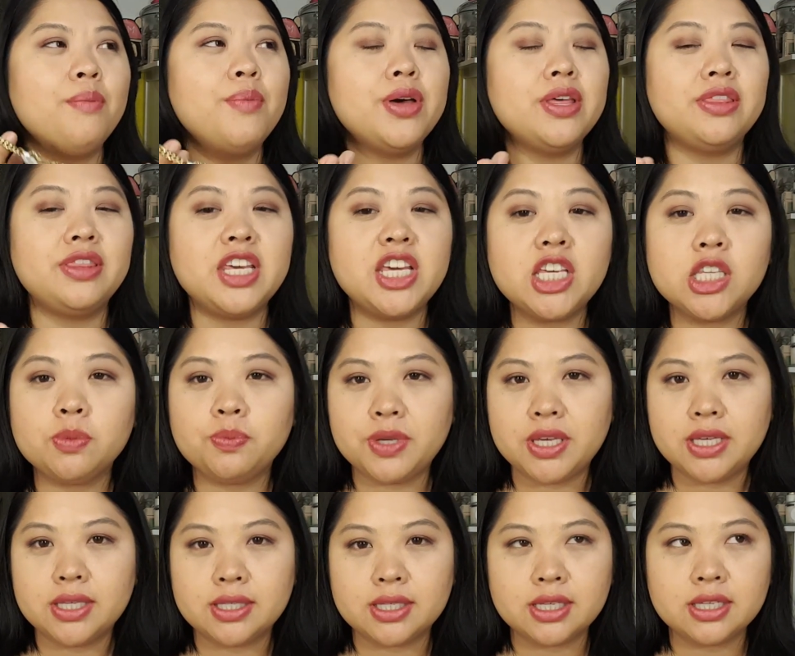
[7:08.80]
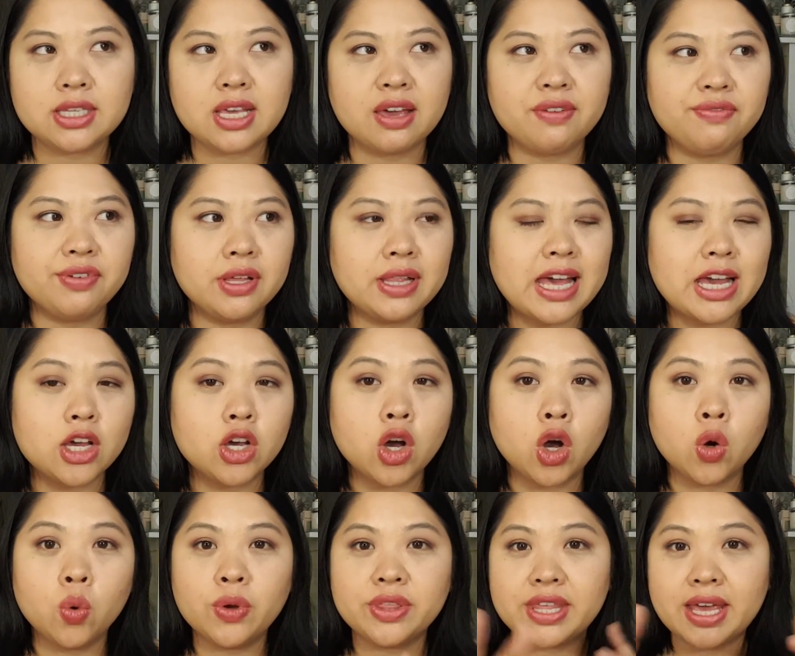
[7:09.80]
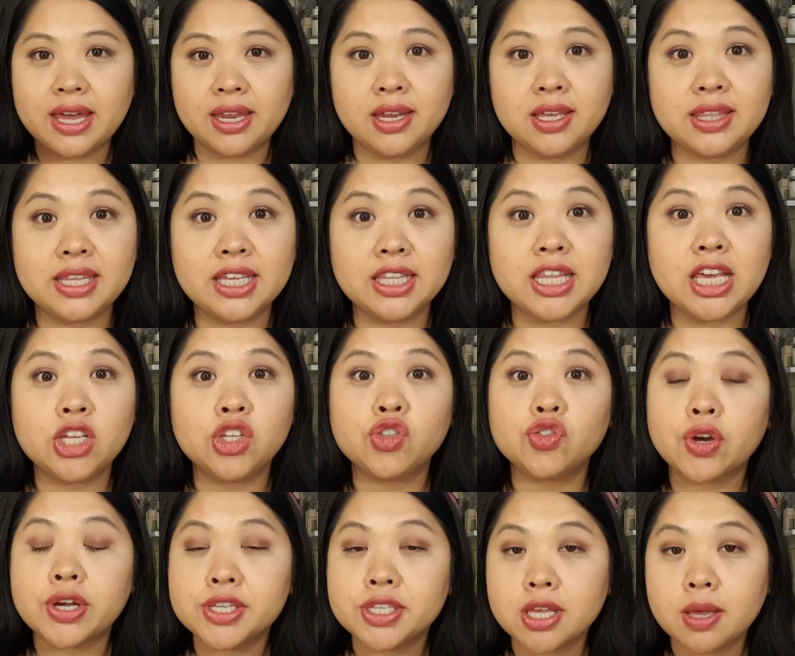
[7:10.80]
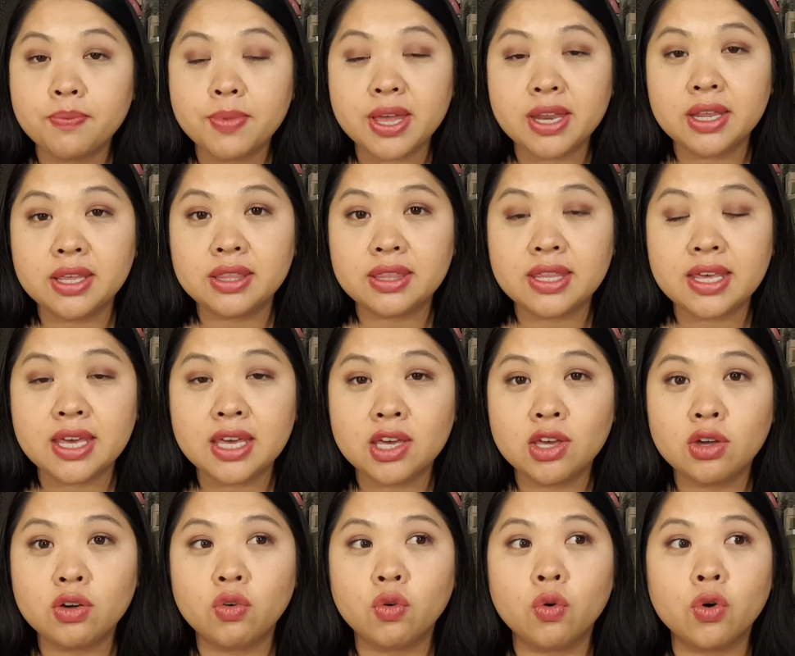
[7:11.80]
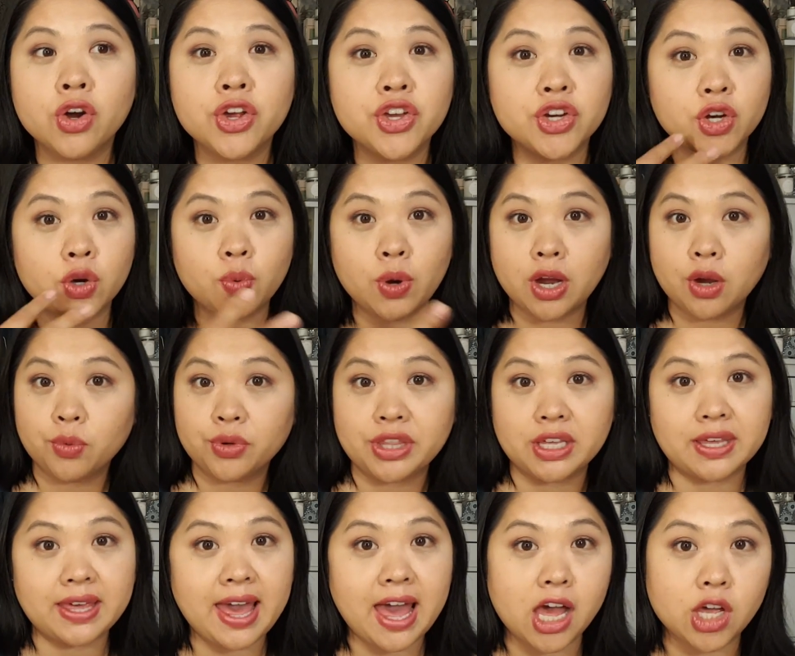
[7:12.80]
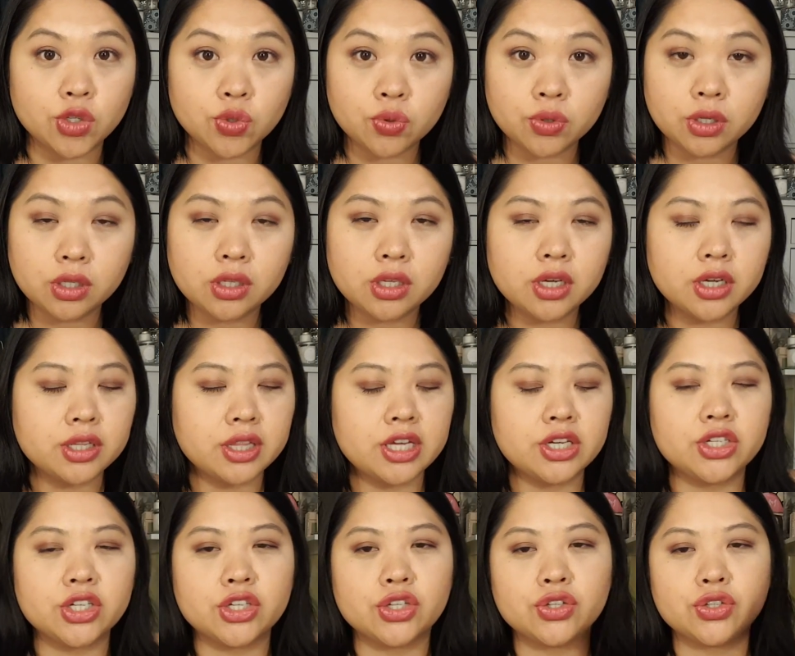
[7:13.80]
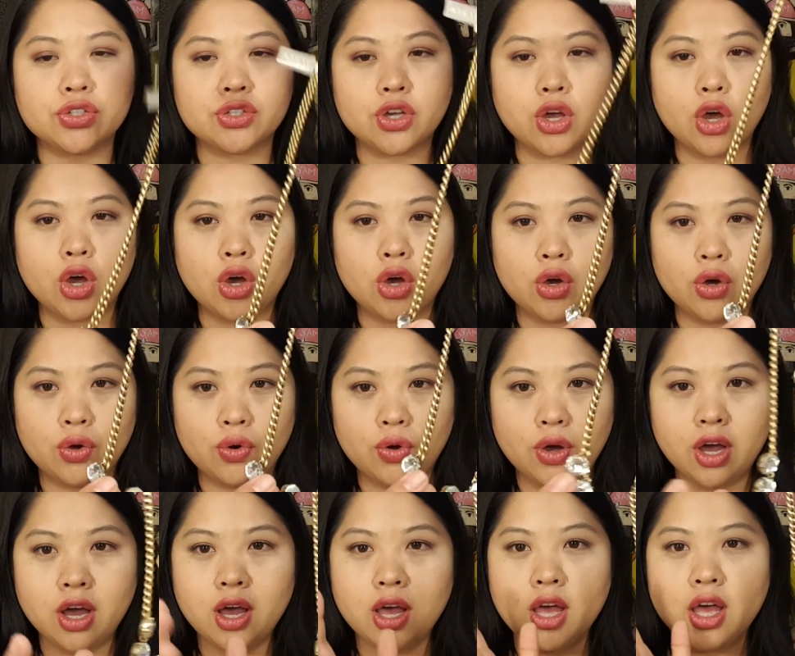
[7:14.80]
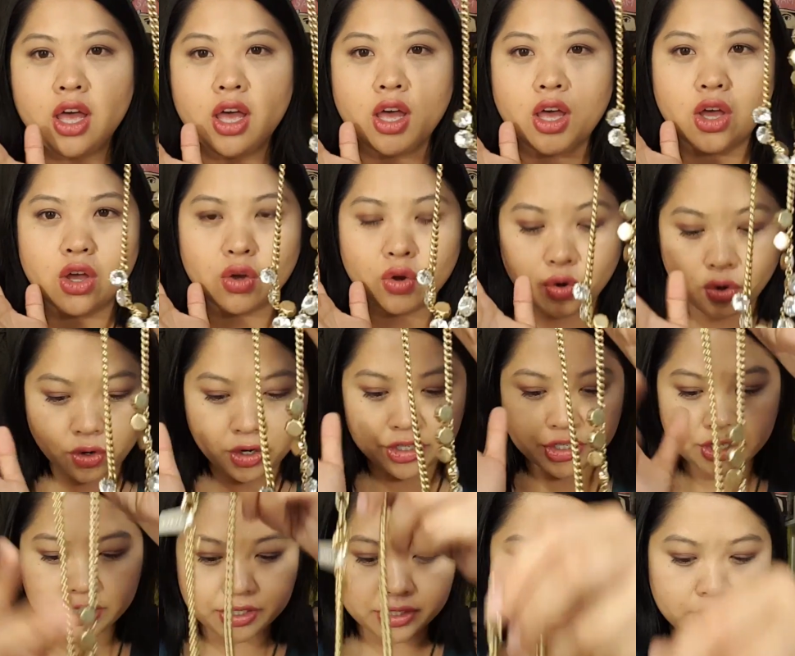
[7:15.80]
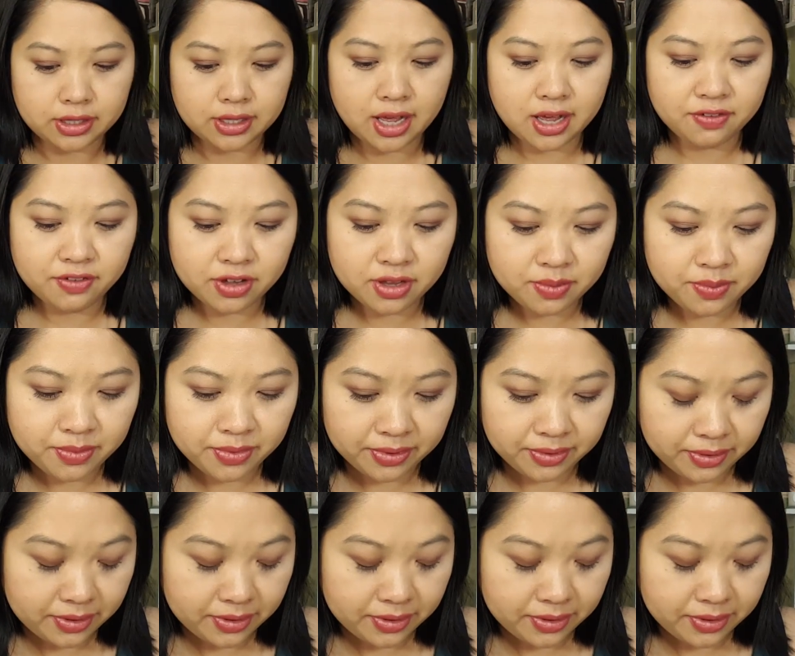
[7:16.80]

But these pieces, I feel like go with anything. They dress up anything, or you could wear with a casual look. They're just so gorgeous. Love them.